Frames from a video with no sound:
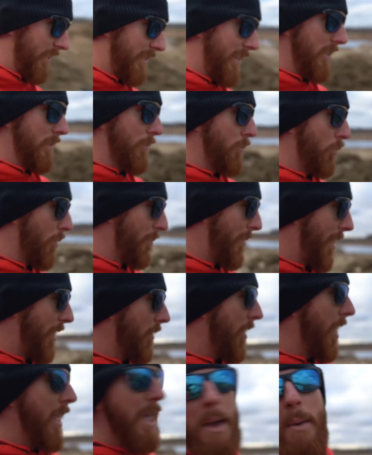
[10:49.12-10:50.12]
tell you more
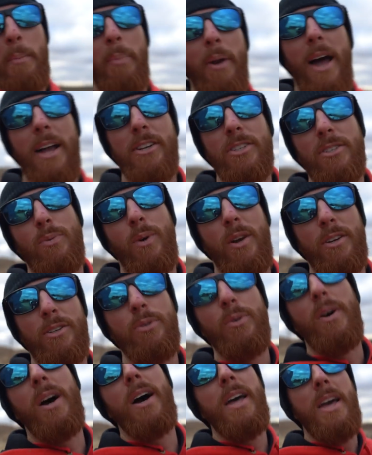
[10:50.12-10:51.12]
about, but I just want
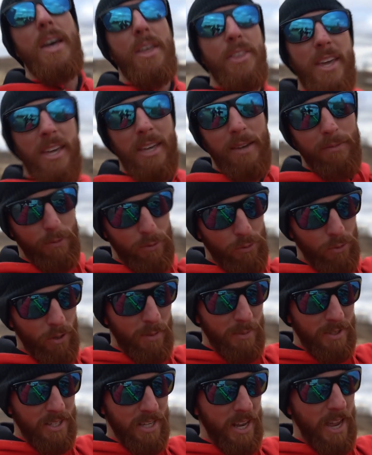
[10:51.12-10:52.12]
to uh, thank him for
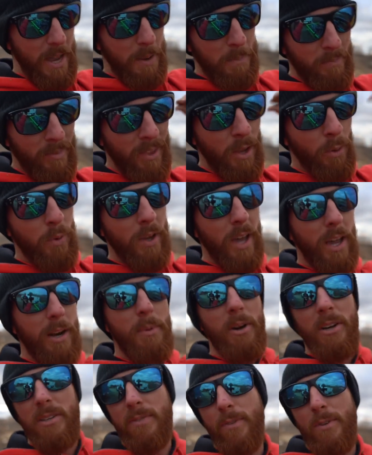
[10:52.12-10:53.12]
joining me today. We got him
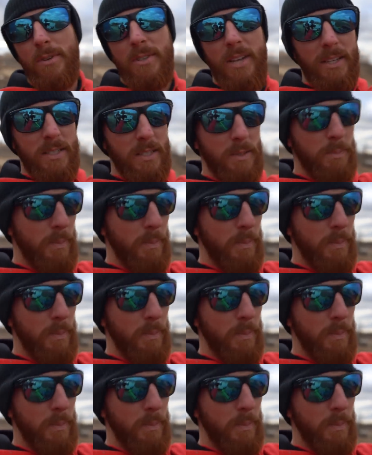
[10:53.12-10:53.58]
on his first Texas